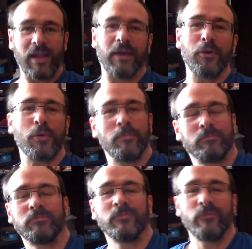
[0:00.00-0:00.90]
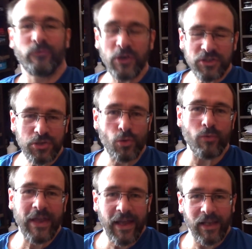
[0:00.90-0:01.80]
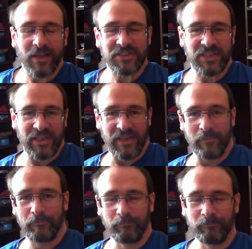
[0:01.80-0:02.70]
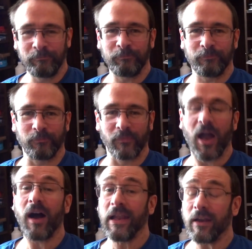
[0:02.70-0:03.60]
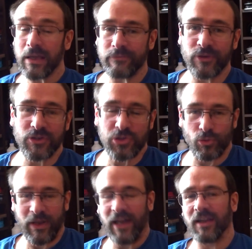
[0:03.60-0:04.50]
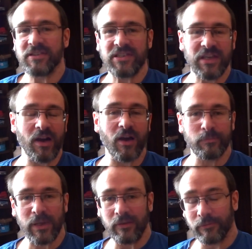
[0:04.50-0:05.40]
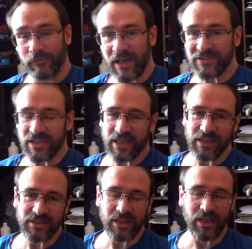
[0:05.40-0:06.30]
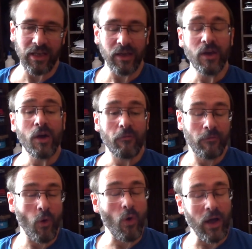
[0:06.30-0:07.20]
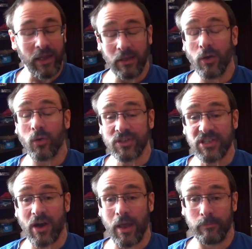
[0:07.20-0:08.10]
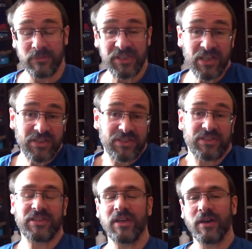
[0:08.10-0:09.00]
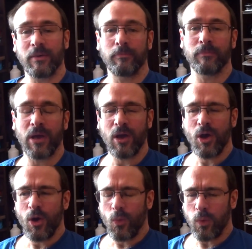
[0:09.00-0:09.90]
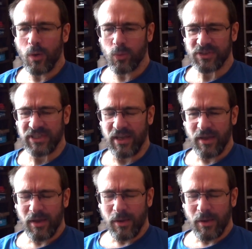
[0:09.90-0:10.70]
Hello, virtual reality. I like virtual reality. I've been fascinated in it for a long time. Since, what was it?